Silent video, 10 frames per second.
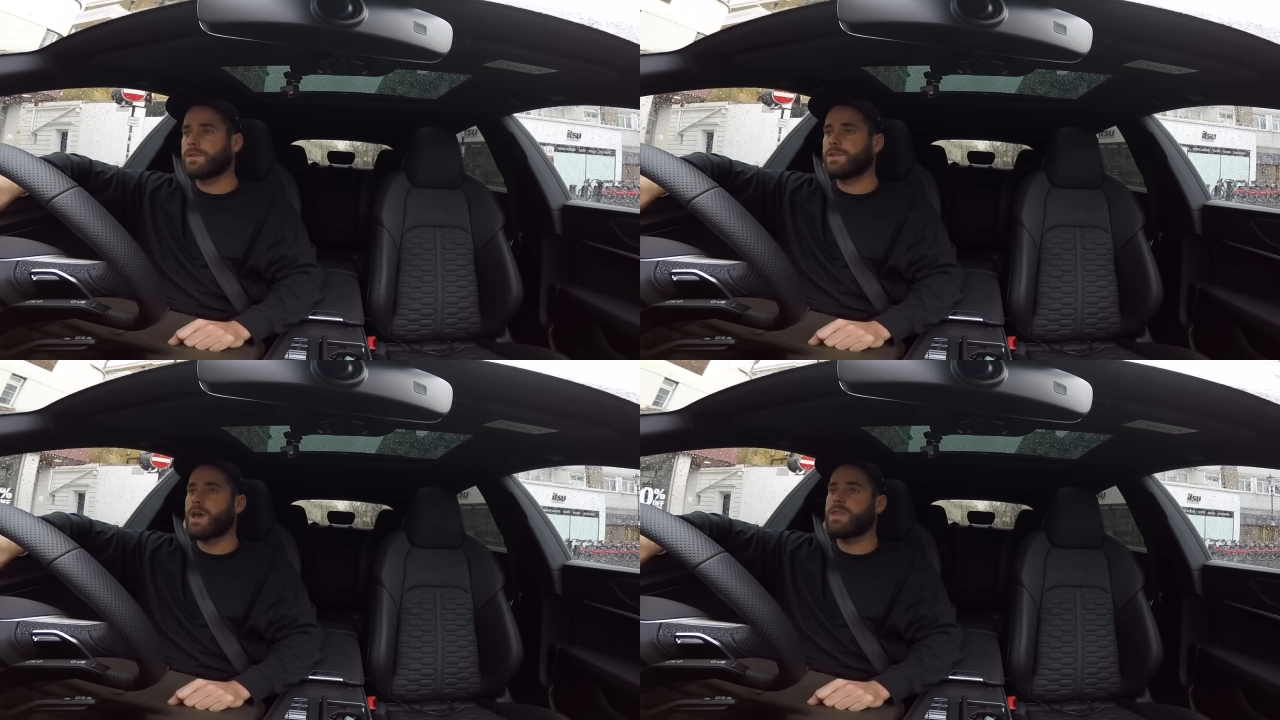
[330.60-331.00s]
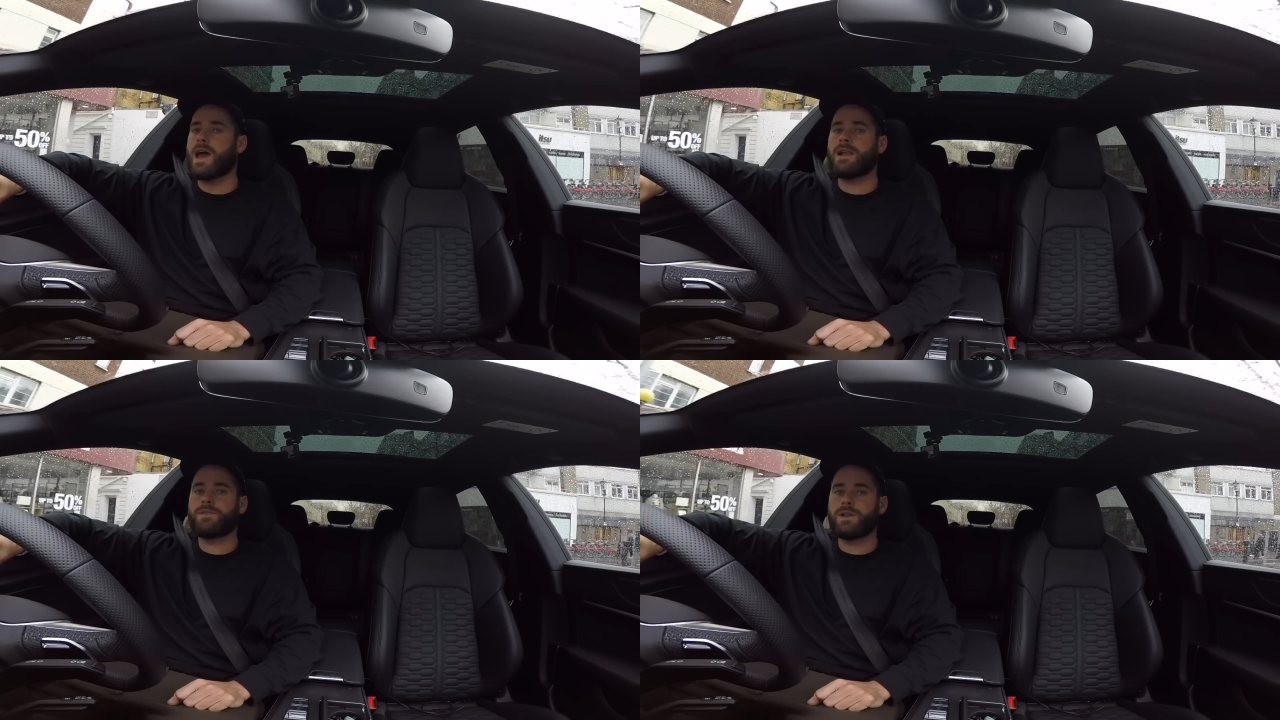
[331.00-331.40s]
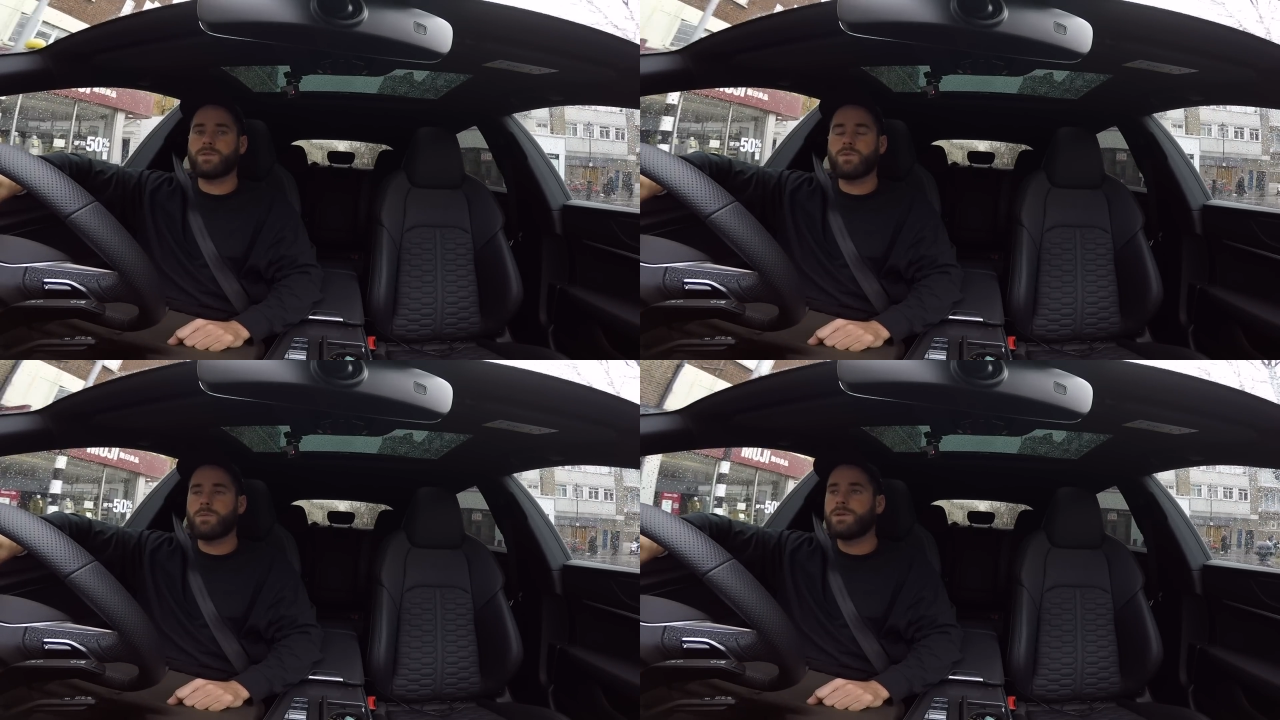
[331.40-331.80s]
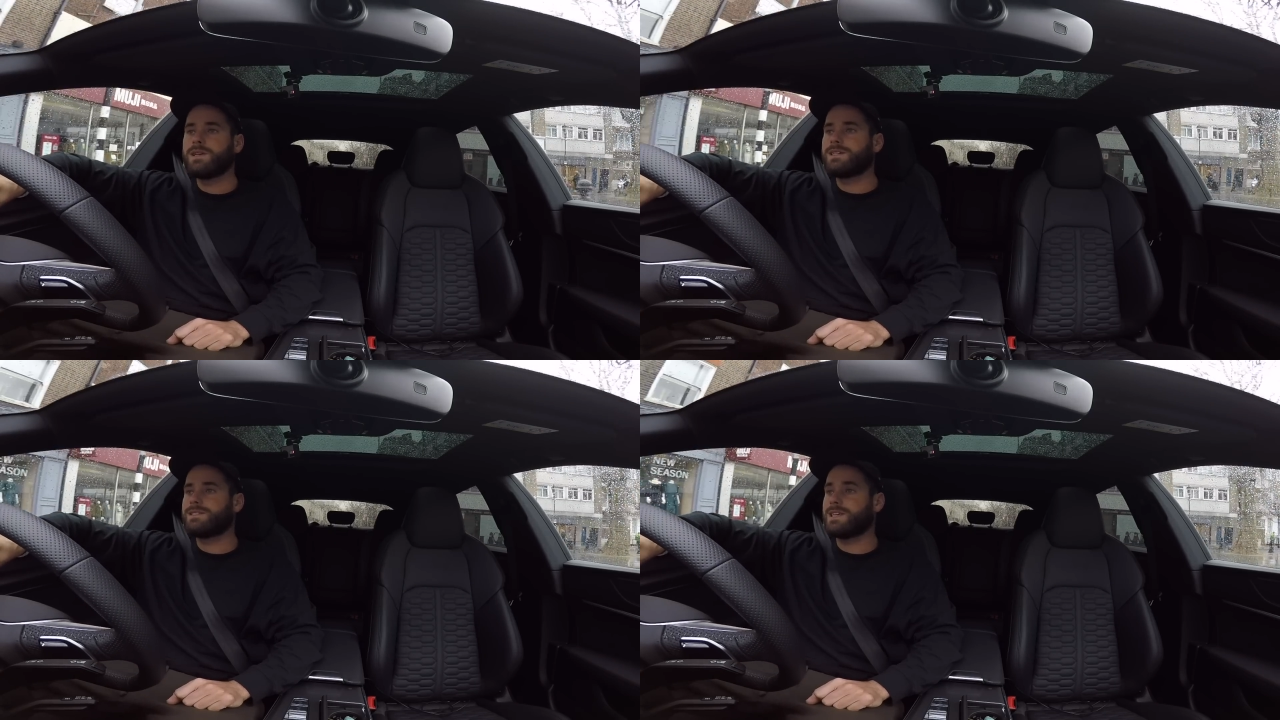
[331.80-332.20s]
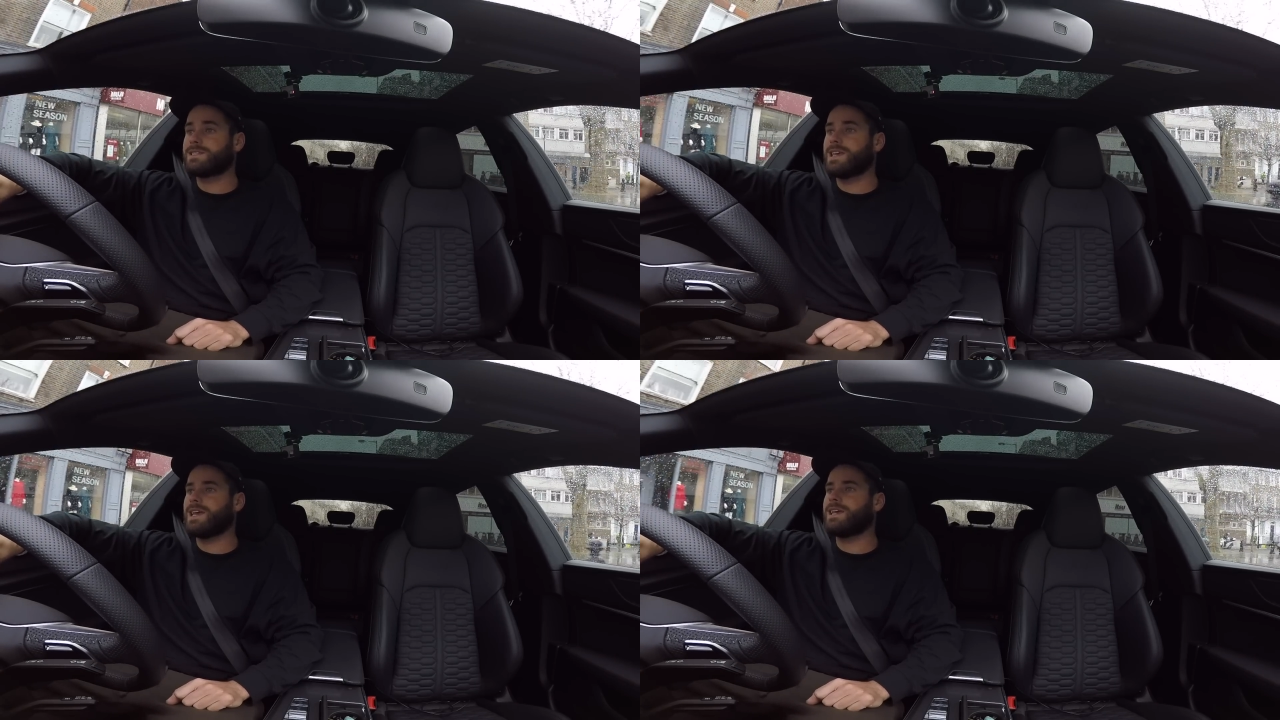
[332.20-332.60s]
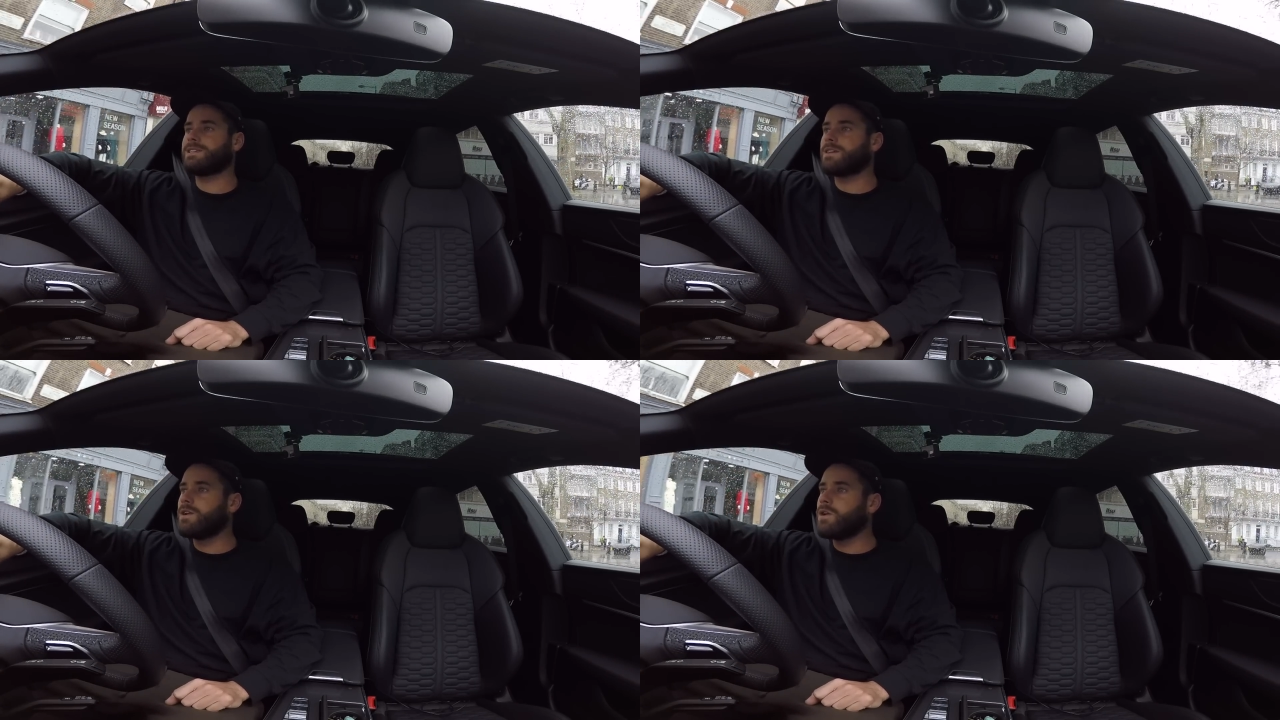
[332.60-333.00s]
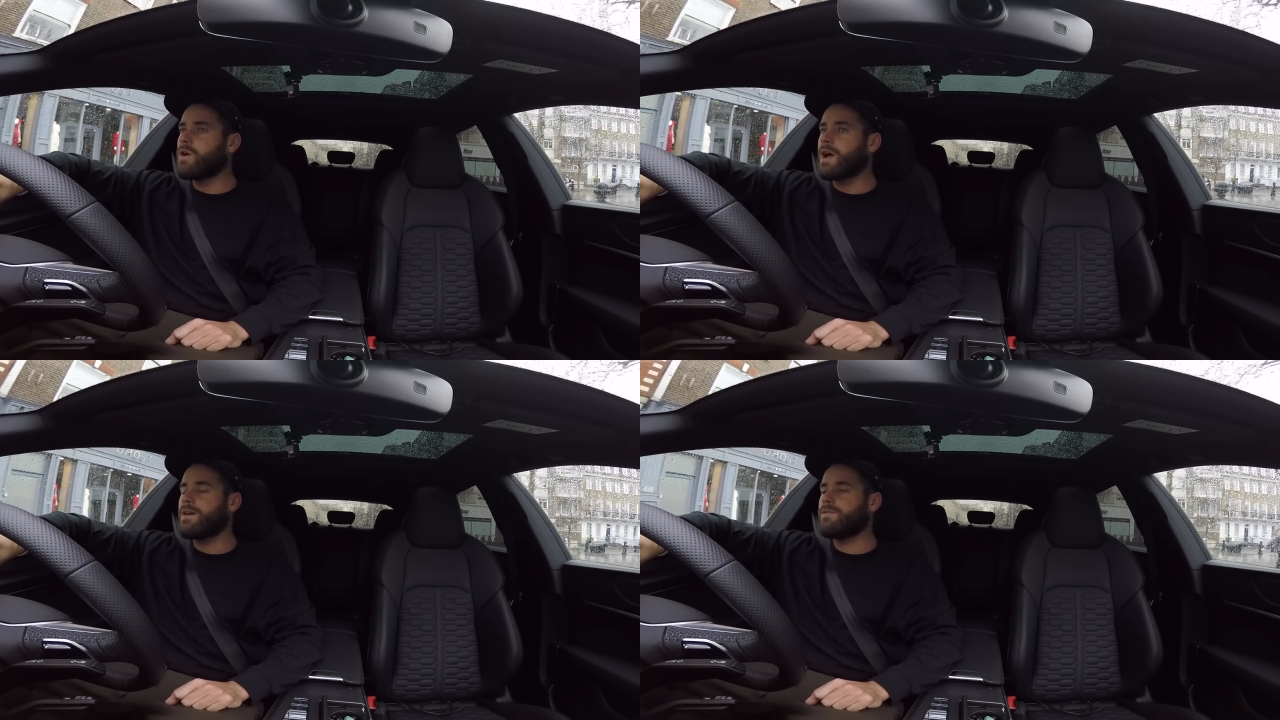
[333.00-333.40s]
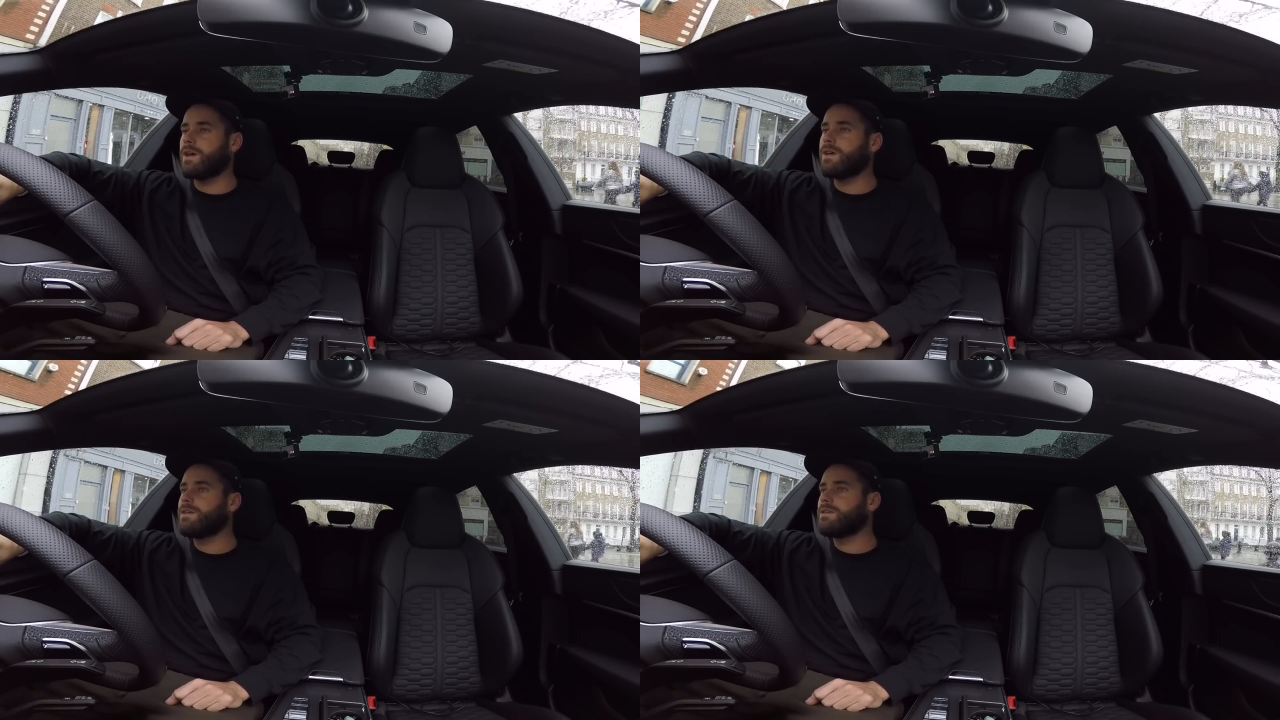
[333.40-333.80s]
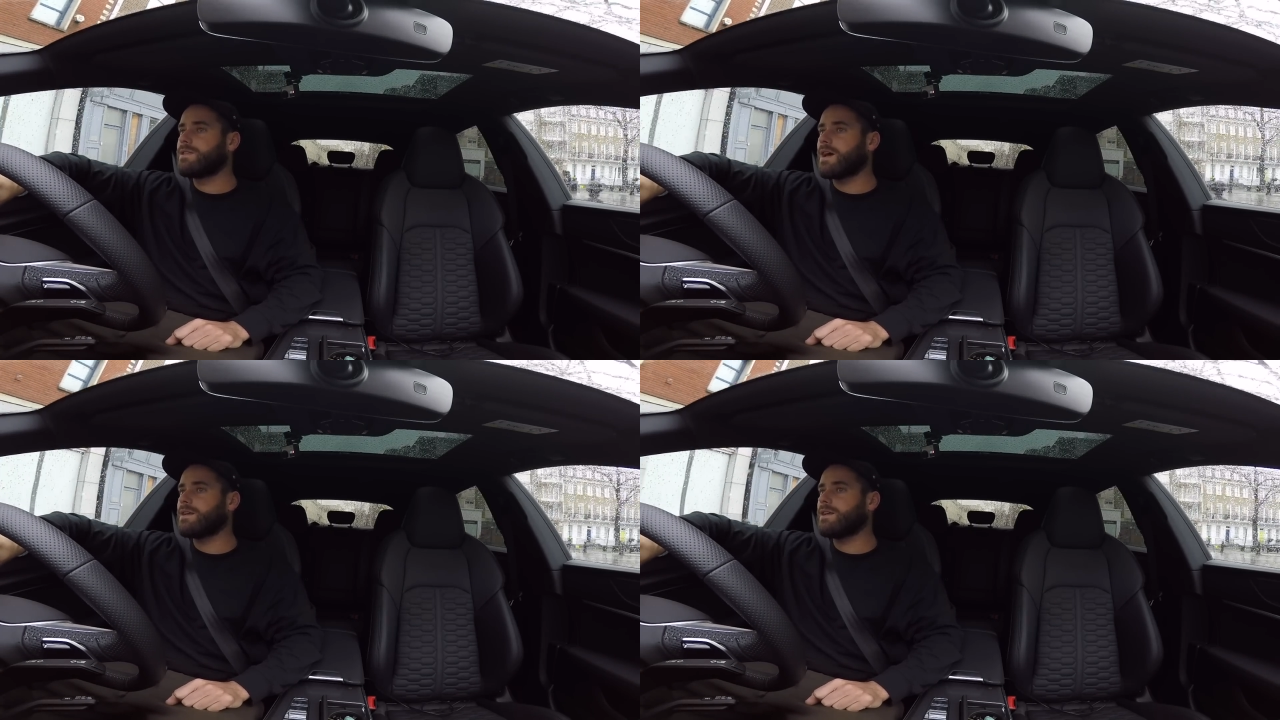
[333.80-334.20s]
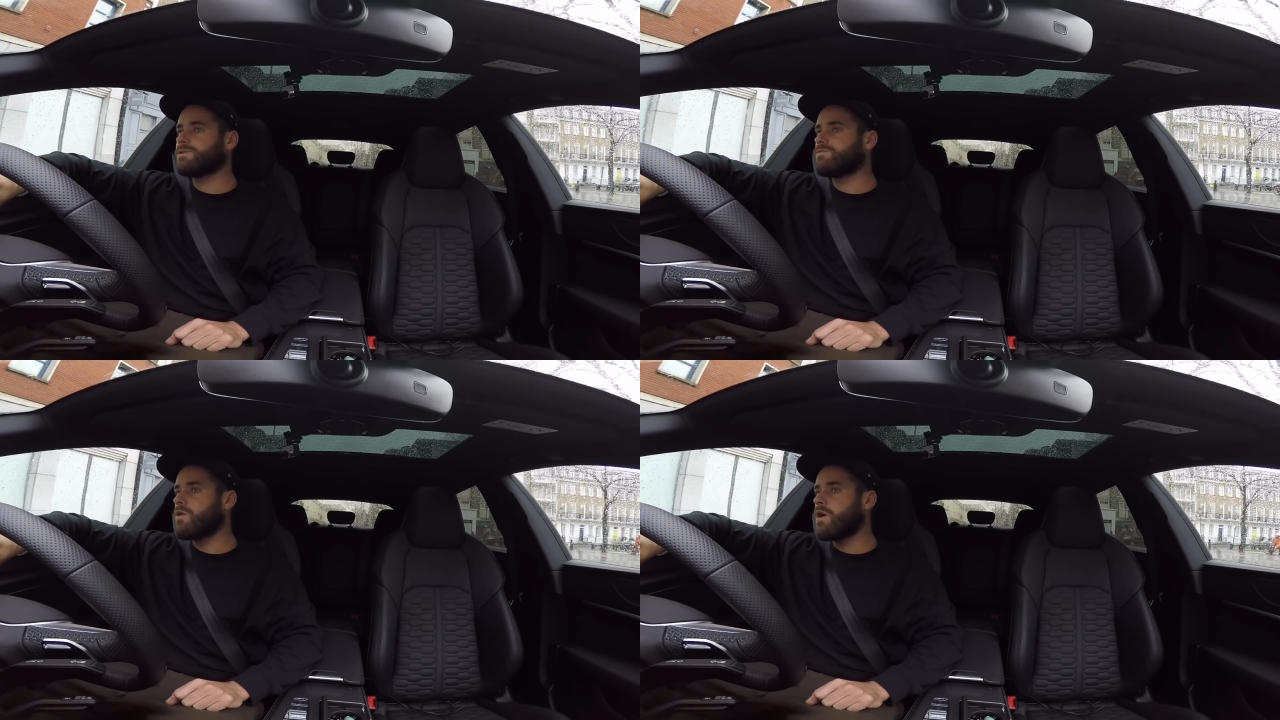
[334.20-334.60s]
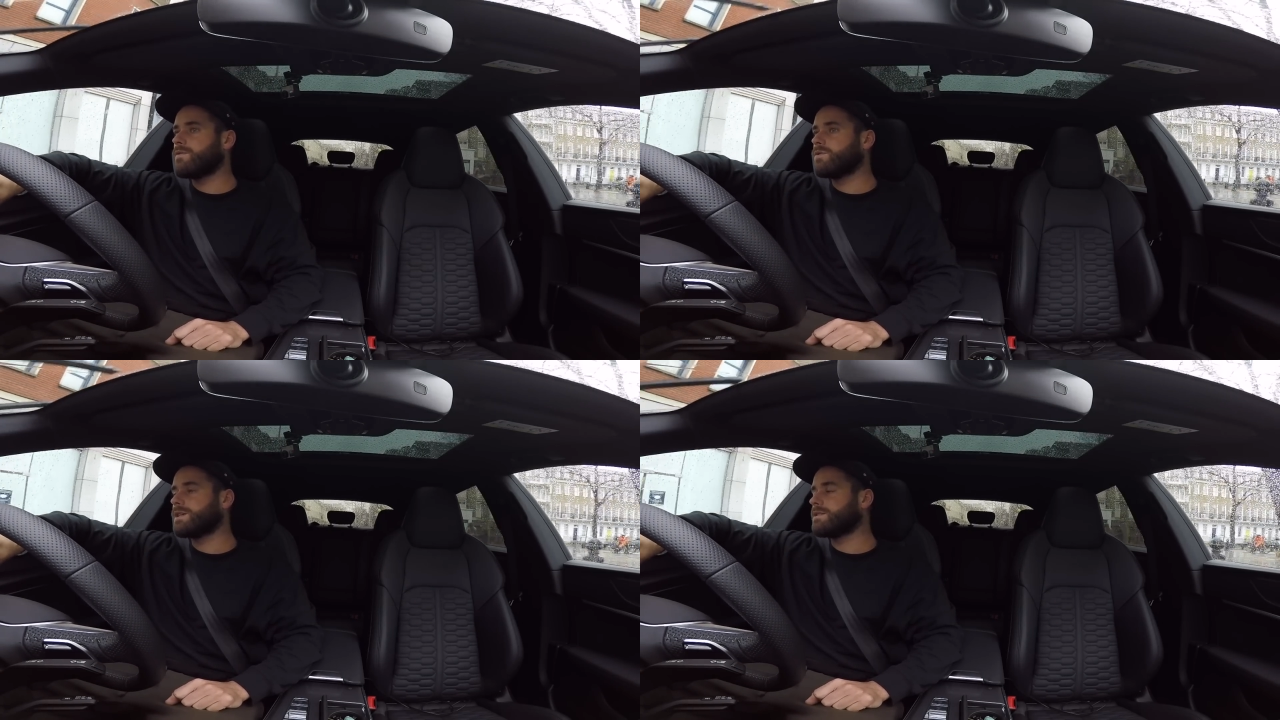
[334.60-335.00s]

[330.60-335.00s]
The other elephant in the room is this thing is a lot heavier than its rivals.